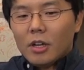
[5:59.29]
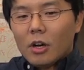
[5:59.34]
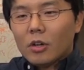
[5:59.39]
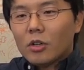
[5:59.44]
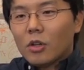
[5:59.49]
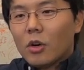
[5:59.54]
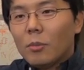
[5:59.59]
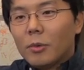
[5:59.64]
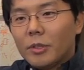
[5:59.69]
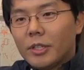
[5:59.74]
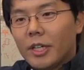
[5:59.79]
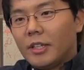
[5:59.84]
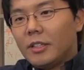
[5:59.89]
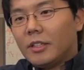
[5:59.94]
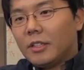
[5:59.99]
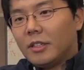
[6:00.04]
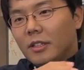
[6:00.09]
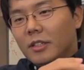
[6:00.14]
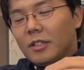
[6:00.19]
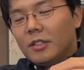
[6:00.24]

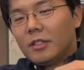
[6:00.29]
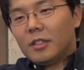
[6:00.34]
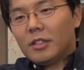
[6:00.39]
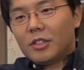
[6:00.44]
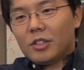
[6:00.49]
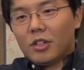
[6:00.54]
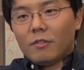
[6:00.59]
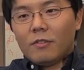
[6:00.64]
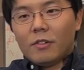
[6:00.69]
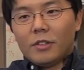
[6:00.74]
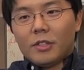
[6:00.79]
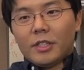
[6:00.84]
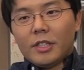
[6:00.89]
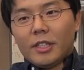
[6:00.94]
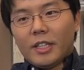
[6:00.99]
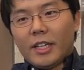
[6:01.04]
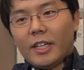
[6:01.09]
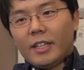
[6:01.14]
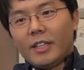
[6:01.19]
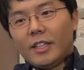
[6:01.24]
accommodate the servers
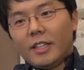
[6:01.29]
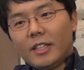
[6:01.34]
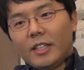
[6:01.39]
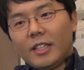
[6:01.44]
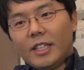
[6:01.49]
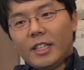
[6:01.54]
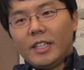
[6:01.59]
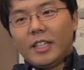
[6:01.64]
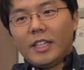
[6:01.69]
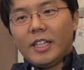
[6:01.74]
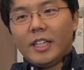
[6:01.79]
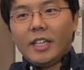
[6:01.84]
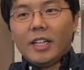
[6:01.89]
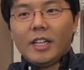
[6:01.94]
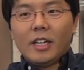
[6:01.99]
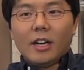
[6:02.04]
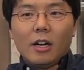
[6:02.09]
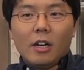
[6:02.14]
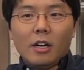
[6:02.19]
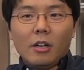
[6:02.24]
in the